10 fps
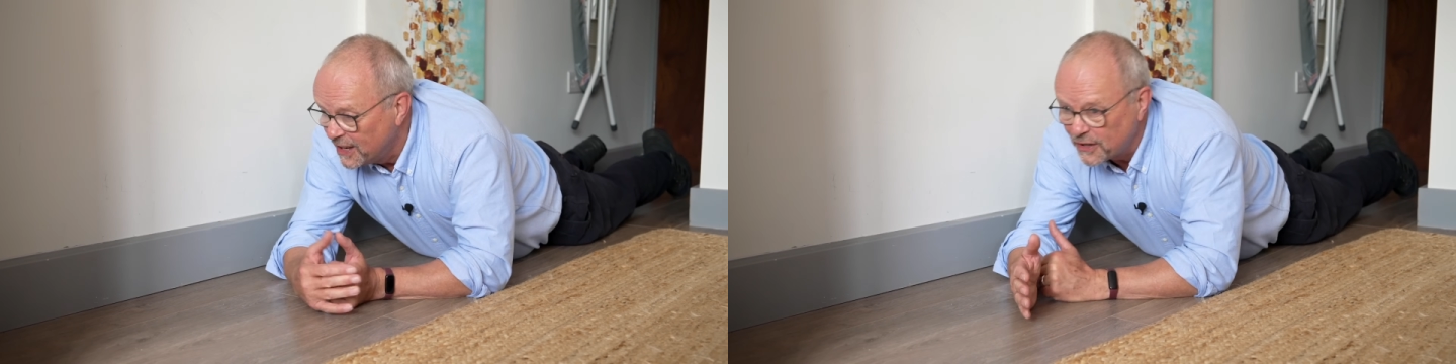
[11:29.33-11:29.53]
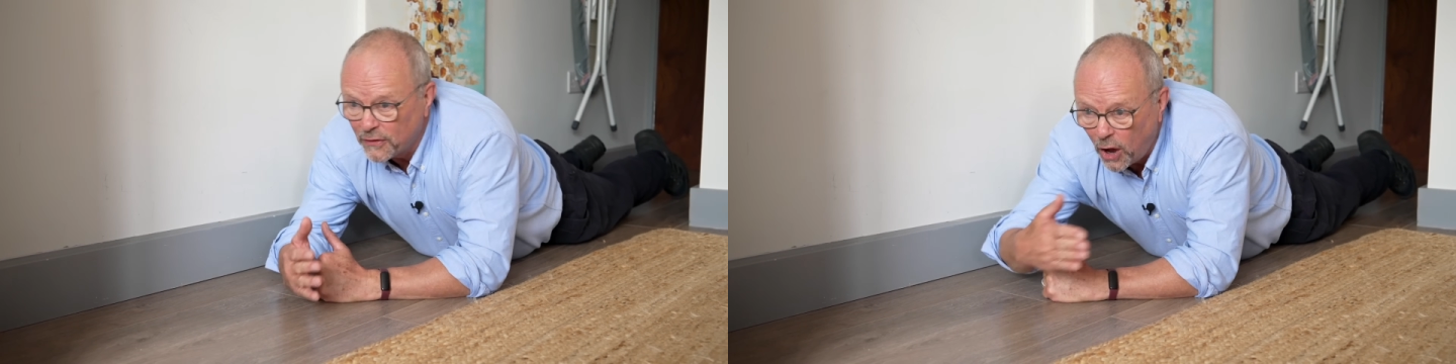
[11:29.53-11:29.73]

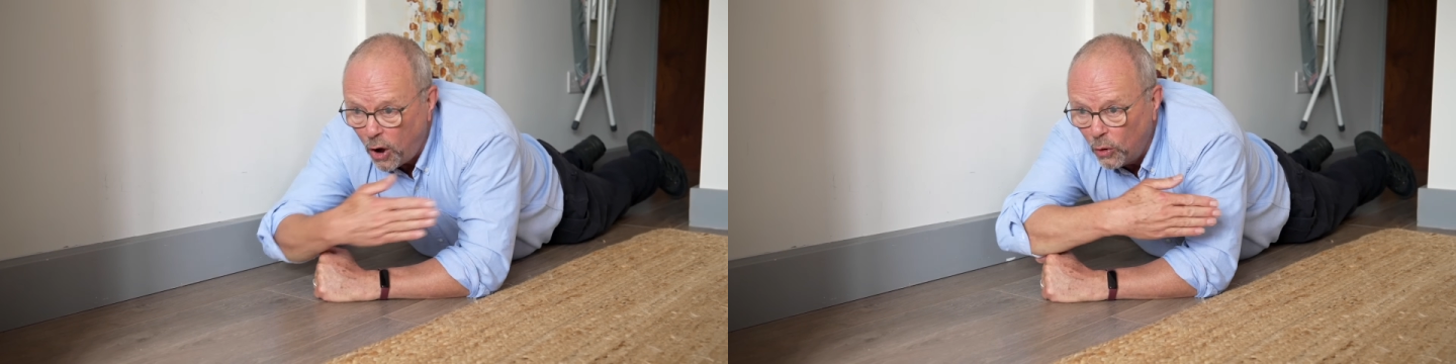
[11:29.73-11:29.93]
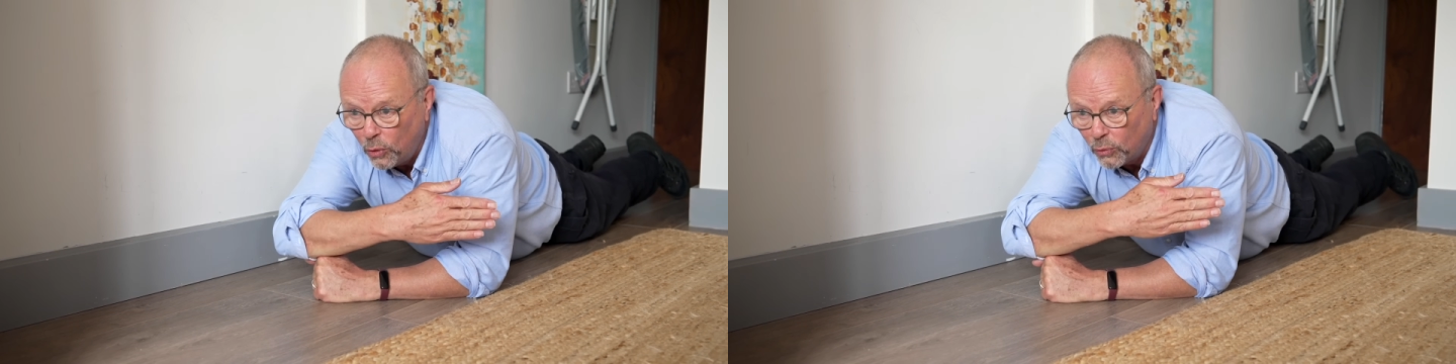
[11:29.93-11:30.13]
So the
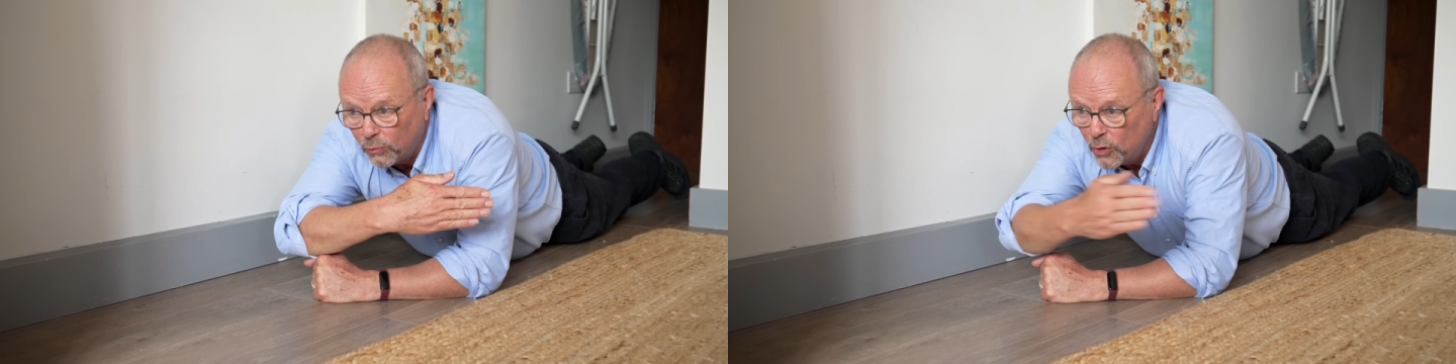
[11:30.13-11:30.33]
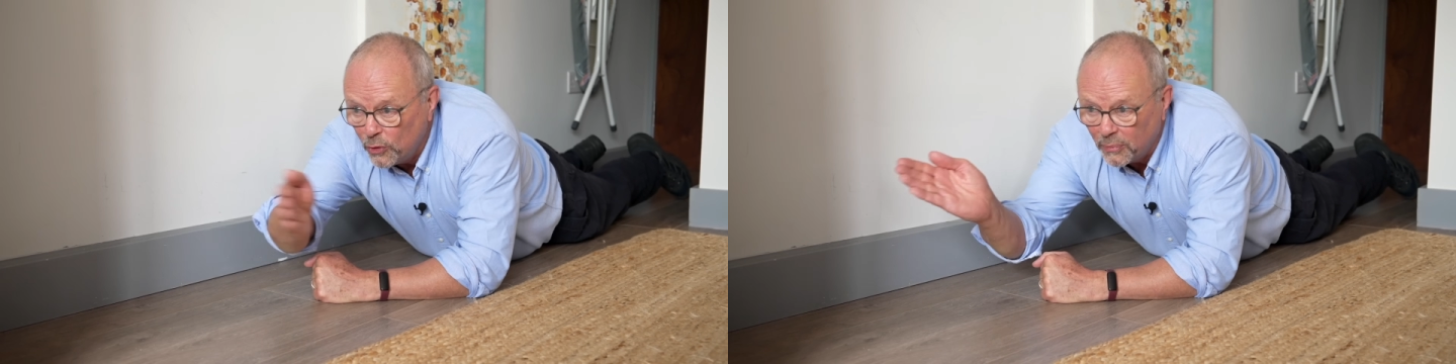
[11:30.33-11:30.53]
whole
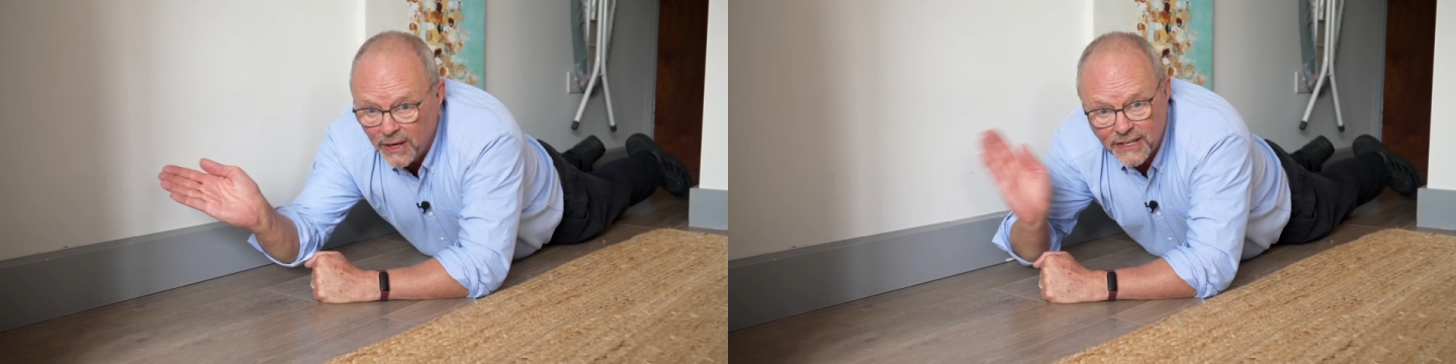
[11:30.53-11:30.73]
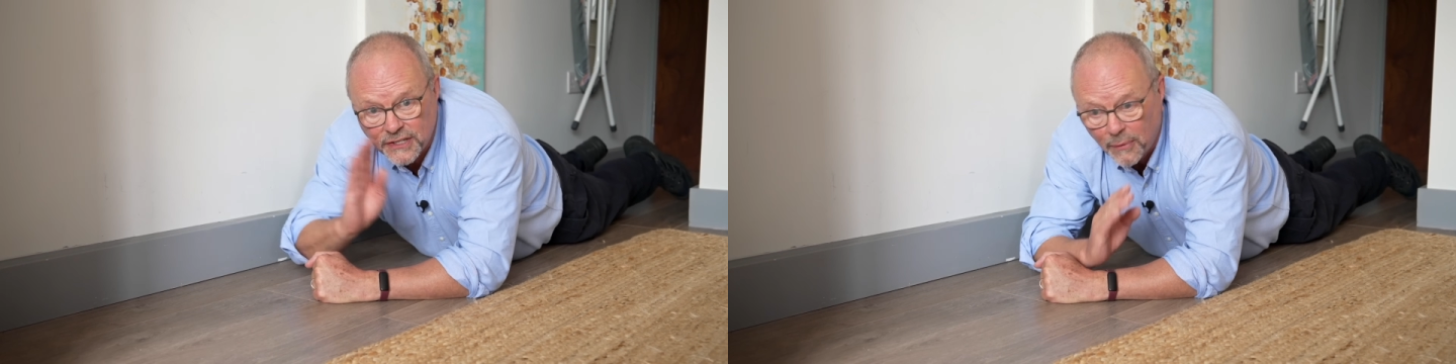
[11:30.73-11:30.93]
room
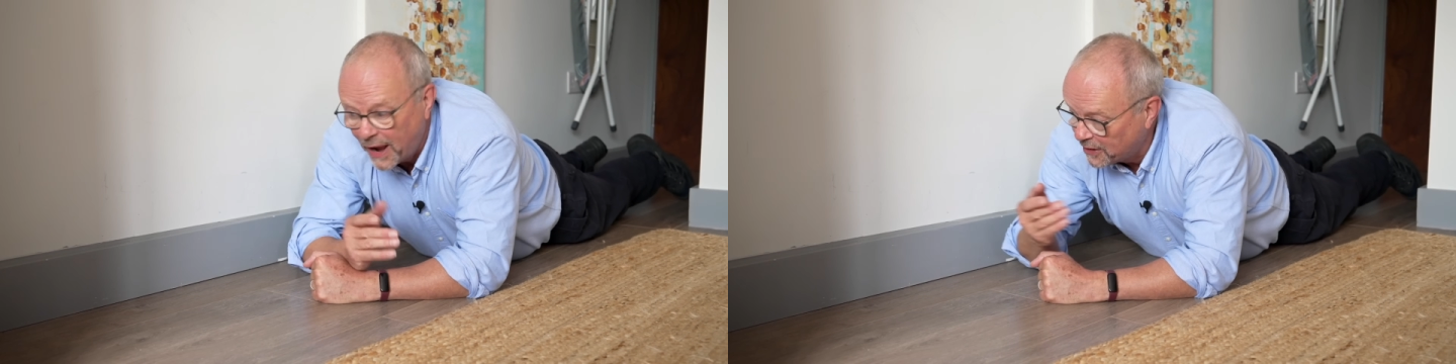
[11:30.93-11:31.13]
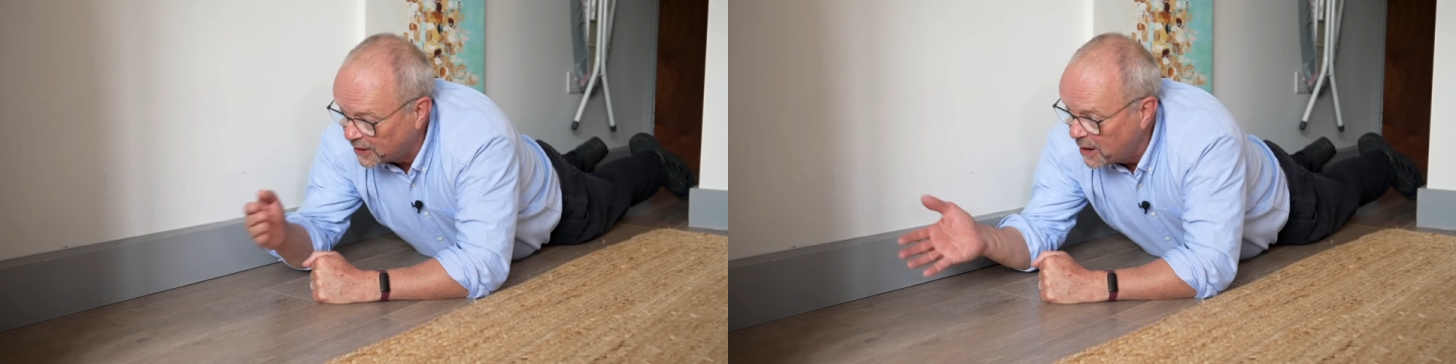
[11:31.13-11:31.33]
is
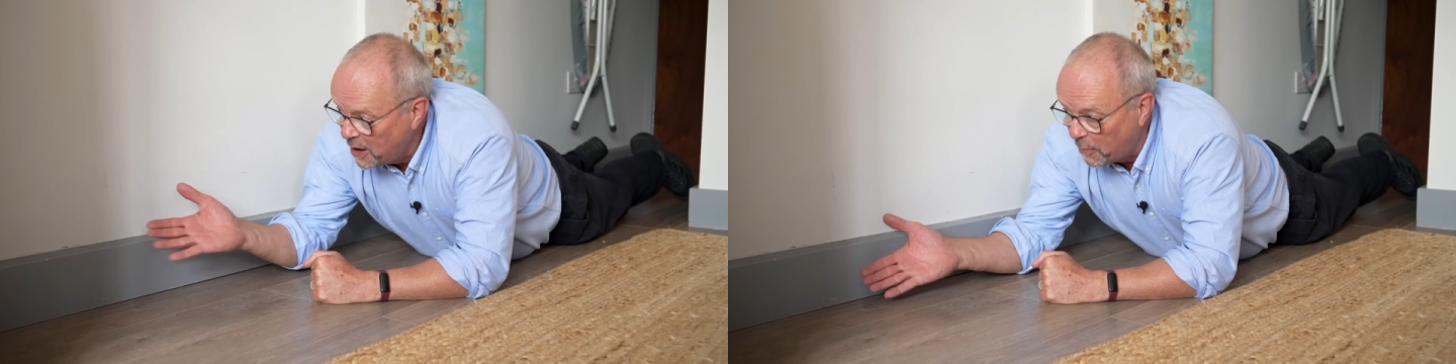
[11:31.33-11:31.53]
surrounded